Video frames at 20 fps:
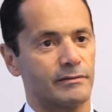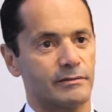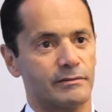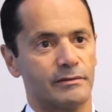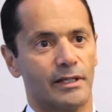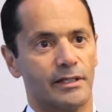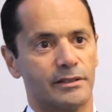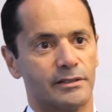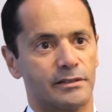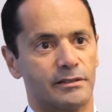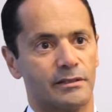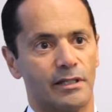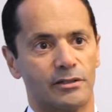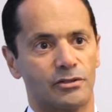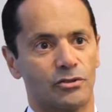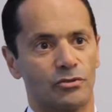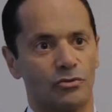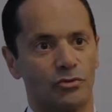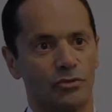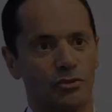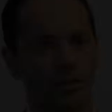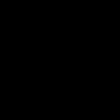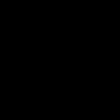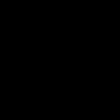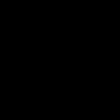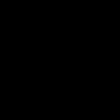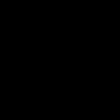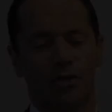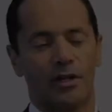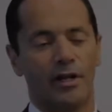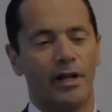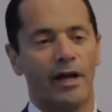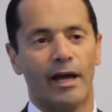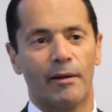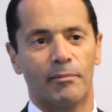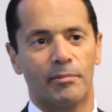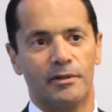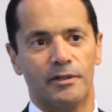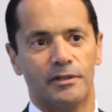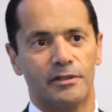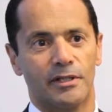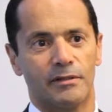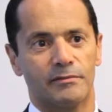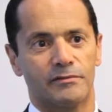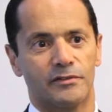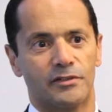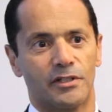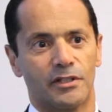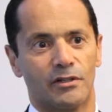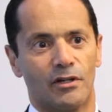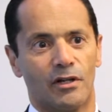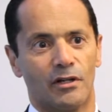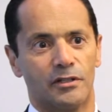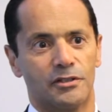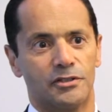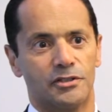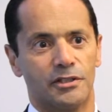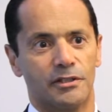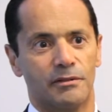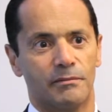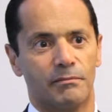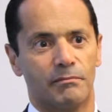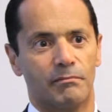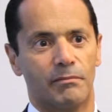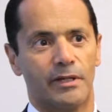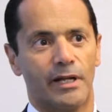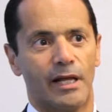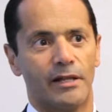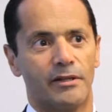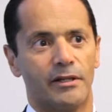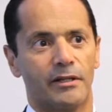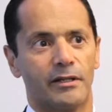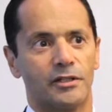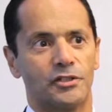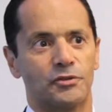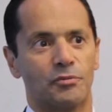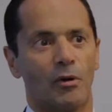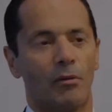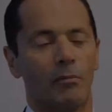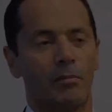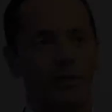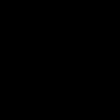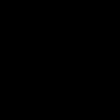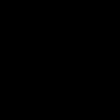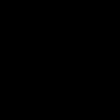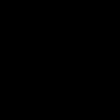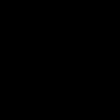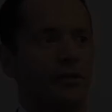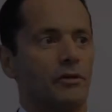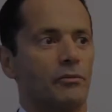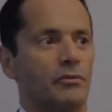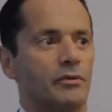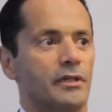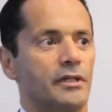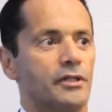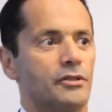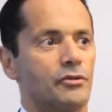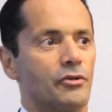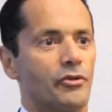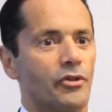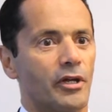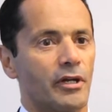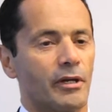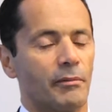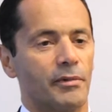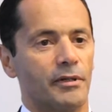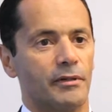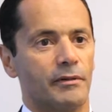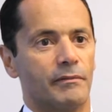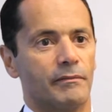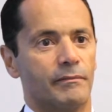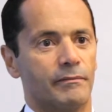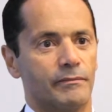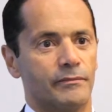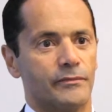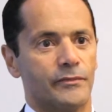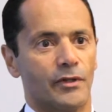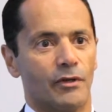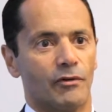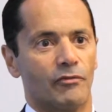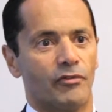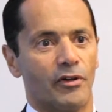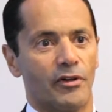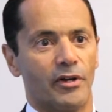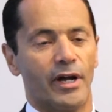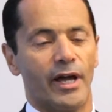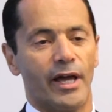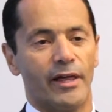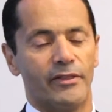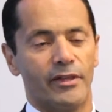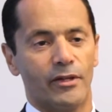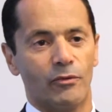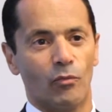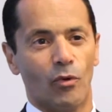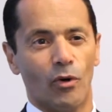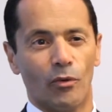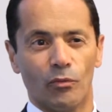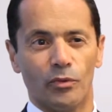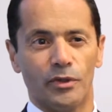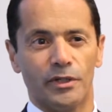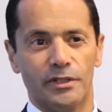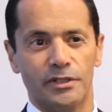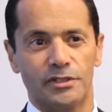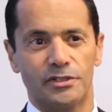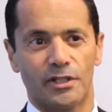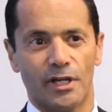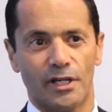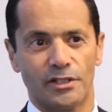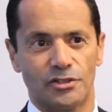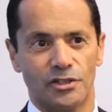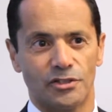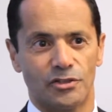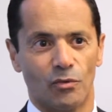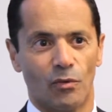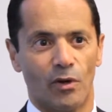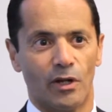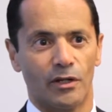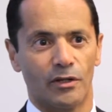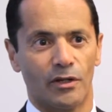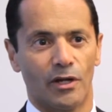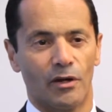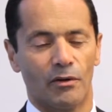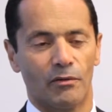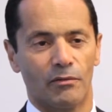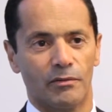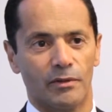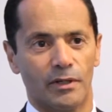That's crucial. A lot's going to happen in terms of technology, but I think we need to think a bit further ahead than what we discussed just a while ago.